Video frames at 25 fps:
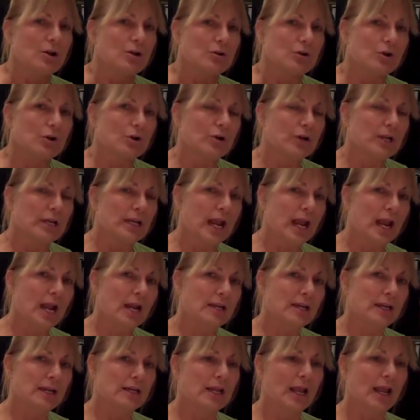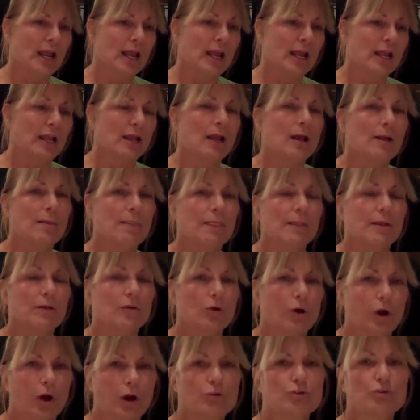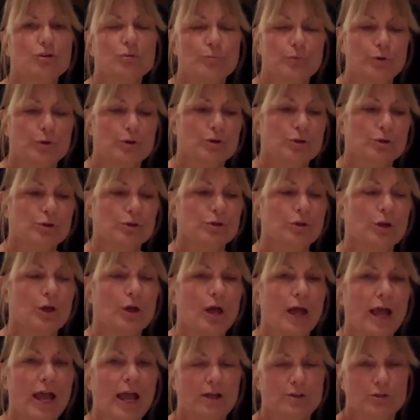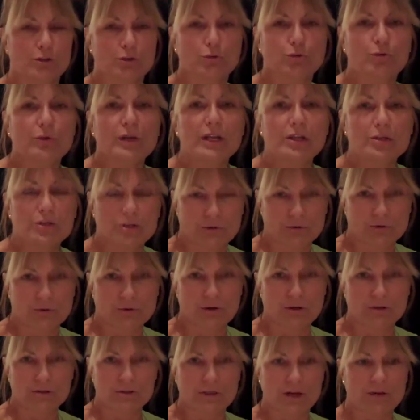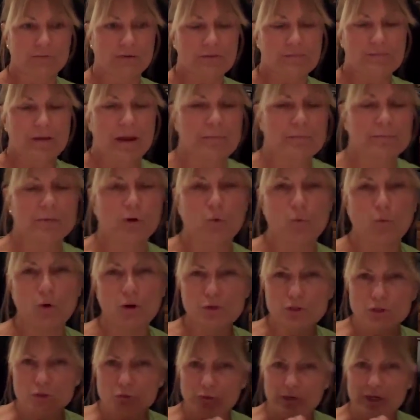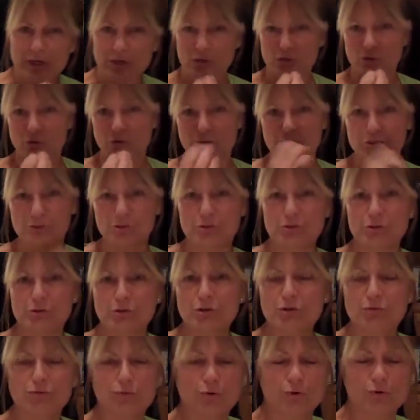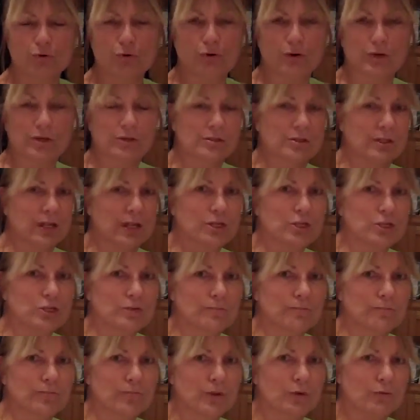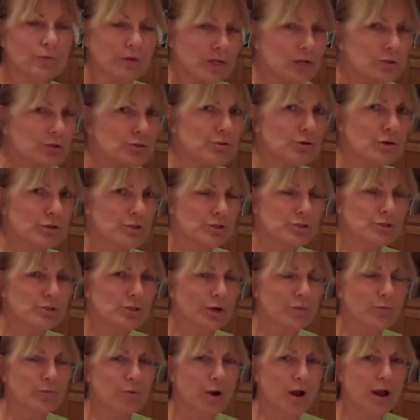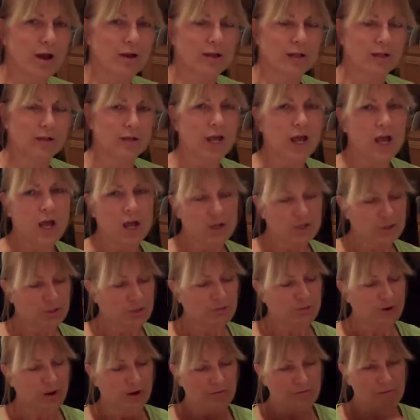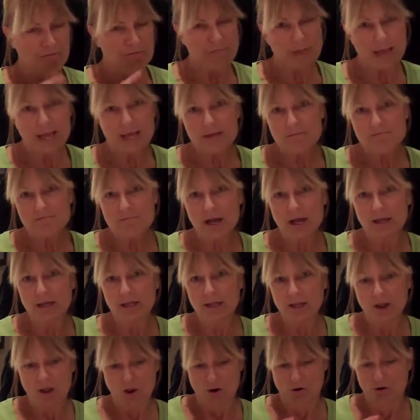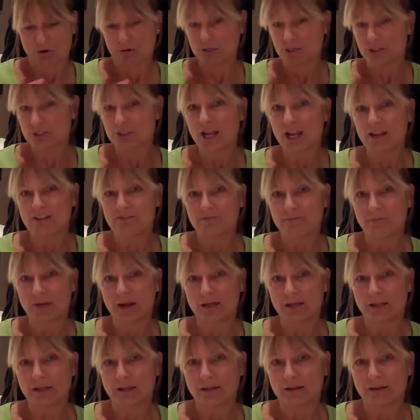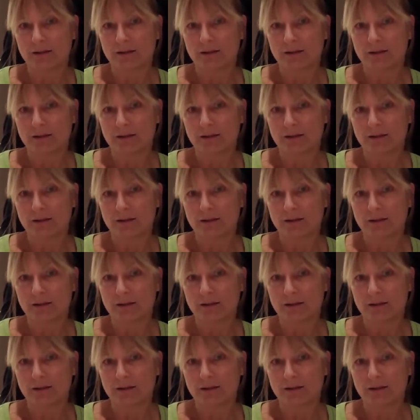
creating a contribution as a resource? And remember, what do resources do for an organization? Resources are brought in to either make money or save money.